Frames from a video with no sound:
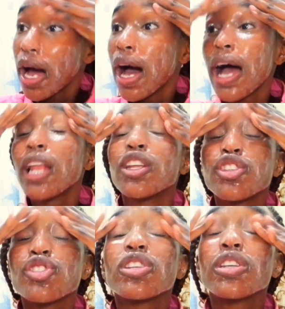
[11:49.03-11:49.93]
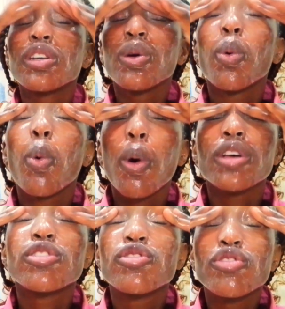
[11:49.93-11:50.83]
I literally
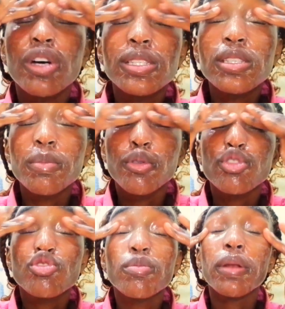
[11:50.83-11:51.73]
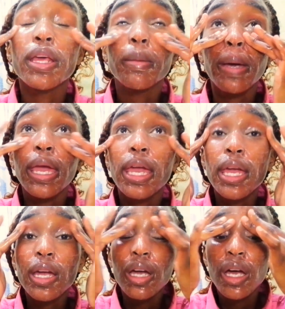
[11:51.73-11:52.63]
was not supposed to plait my hair.
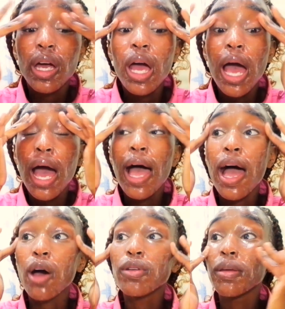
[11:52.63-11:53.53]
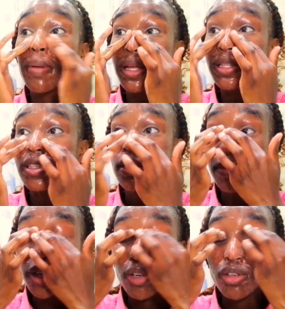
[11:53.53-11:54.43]
I only plaited
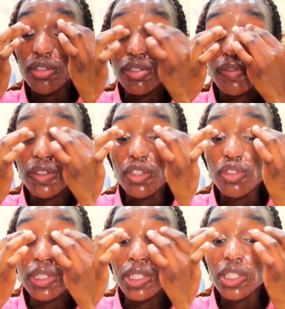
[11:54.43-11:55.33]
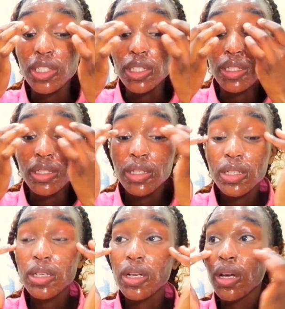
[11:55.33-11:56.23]
because of this audition.
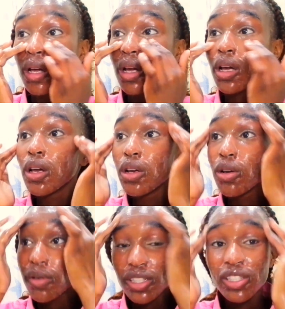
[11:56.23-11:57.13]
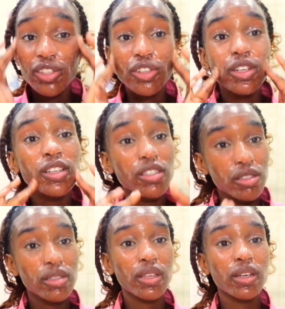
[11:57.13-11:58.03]
Which is crazy to
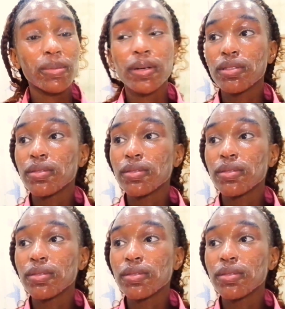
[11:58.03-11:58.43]
think about.